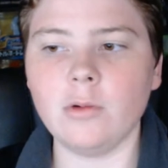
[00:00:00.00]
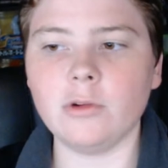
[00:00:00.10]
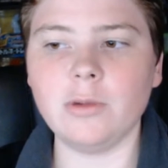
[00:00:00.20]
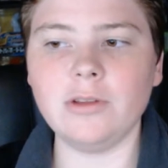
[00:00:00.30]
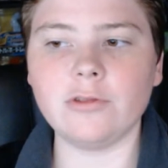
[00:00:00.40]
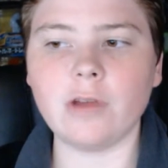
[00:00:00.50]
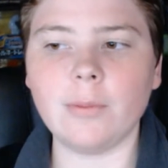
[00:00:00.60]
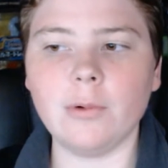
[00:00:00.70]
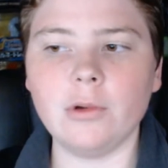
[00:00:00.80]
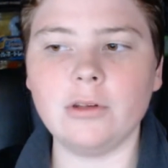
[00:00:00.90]
Which means the
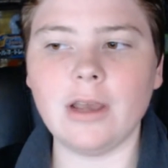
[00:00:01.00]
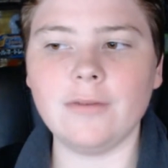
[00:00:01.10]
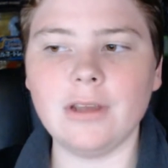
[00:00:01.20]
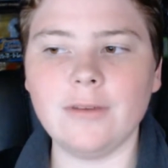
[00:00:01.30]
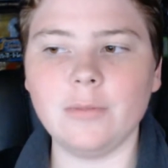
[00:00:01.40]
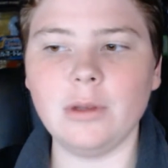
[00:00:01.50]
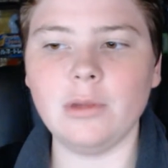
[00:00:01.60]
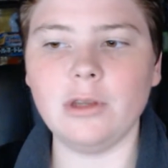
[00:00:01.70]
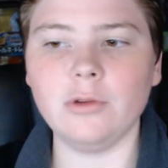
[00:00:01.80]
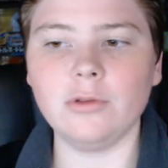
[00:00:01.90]
trackball would have definitely
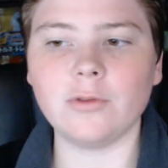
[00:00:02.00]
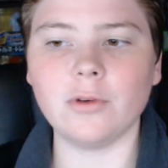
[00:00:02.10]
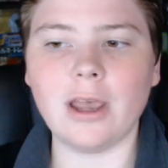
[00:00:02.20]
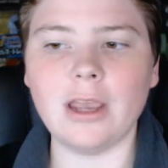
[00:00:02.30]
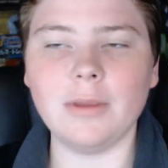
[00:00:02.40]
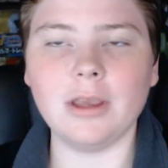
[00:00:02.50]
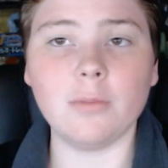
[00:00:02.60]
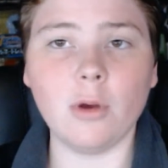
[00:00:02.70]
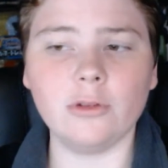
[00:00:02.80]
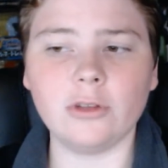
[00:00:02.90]
been used for aiming
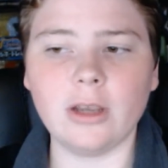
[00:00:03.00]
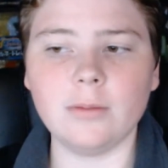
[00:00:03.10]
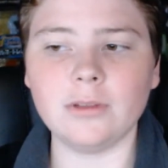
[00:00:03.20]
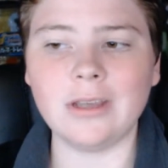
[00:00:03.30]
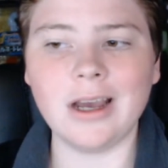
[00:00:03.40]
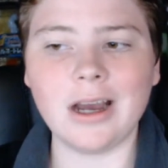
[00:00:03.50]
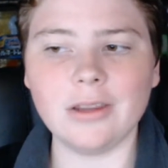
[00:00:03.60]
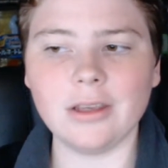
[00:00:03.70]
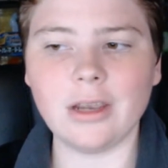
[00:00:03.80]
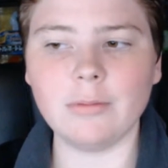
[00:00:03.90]
in most games.
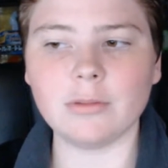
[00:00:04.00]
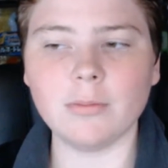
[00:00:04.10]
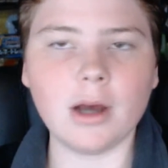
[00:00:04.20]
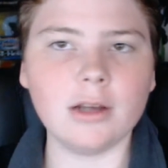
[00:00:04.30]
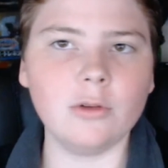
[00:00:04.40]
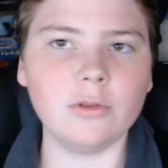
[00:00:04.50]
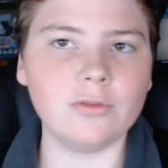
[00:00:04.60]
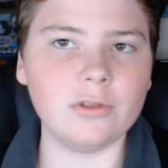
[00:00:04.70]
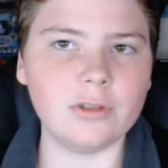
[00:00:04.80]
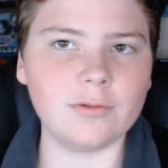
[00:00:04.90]
Other games might use
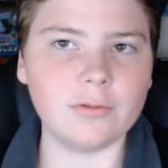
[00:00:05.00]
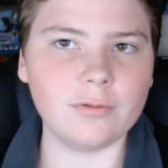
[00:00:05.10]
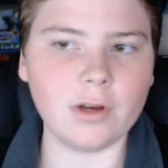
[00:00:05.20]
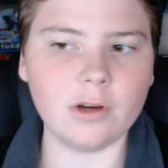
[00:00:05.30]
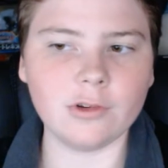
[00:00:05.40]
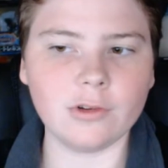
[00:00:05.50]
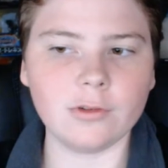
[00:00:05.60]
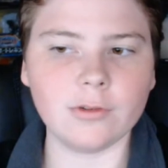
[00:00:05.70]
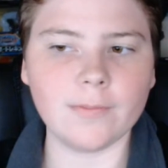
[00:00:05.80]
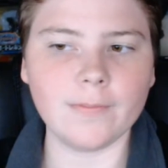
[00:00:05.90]
it for different
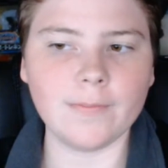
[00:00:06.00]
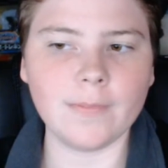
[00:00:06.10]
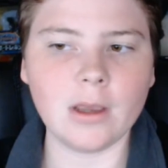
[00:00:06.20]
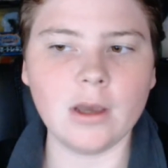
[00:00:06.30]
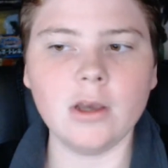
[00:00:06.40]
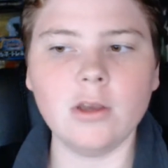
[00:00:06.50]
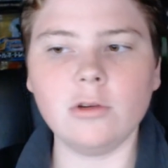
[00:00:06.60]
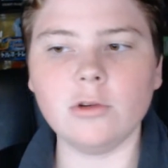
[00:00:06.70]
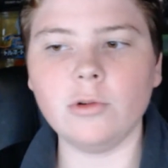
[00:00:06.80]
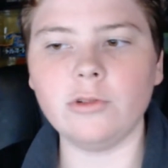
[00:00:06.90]
functions.
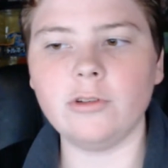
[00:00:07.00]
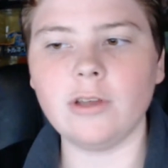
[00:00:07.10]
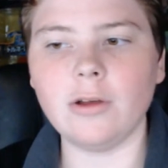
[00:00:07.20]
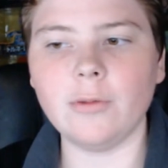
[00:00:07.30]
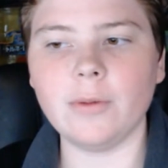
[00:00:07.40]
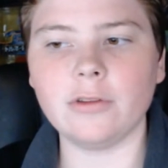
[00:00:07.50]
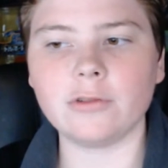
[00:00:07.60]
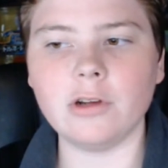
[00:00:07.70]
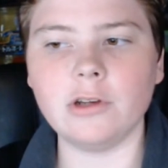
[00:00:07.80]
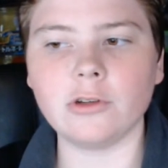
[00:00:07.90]
You can also tell by the
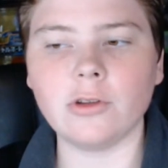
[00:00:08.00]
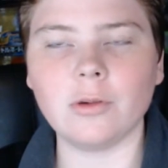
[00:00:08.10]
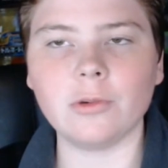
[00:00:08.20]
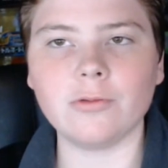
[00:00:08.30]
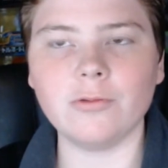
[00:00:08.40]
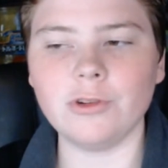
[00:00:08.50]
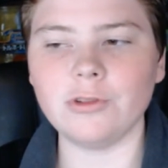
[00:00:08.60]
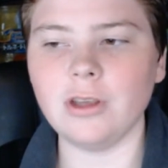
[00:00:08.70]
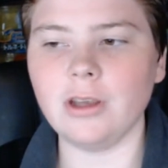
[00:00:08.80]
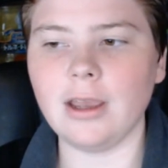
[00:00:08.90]
screenshot that it was
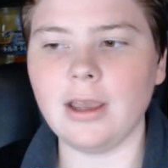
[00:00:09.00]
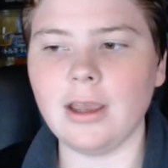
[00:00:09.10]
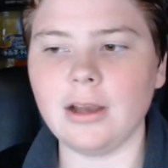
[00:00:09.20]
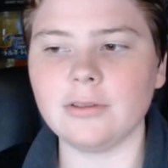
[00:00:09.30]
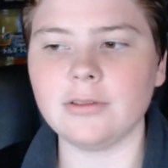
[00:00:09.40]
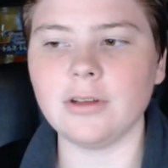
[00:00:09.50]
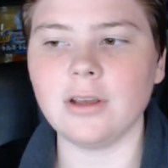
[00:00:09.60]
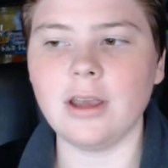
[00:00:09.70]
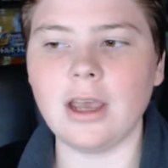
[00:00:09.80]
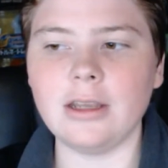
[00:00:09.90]
originally announced
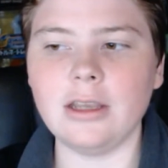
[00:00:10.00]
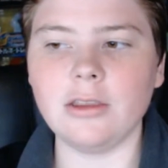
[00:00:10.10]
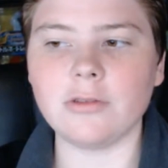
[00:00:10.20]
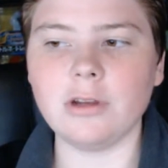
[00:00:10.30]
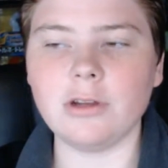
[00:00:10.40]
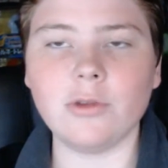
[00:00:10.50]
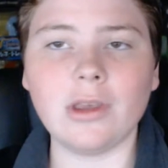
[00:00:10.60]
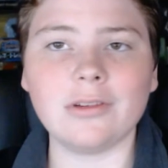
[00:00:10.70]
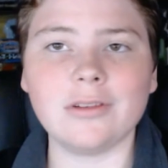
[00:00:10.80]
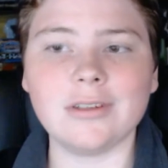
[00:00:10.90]
at E3
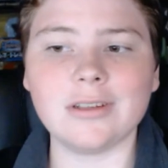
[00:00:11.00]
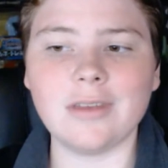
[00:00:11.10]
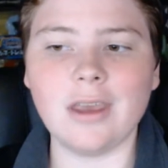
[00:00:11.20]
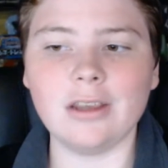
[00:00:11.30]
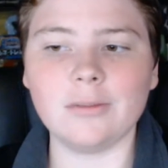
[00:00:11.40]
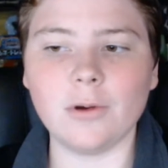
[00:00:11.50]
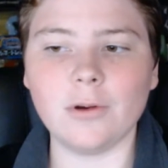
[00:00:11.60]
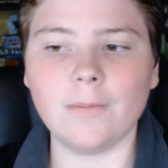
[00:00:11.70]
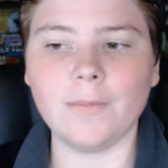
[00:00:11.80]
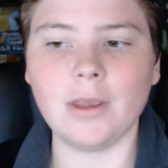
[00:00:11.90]
2006 Expo,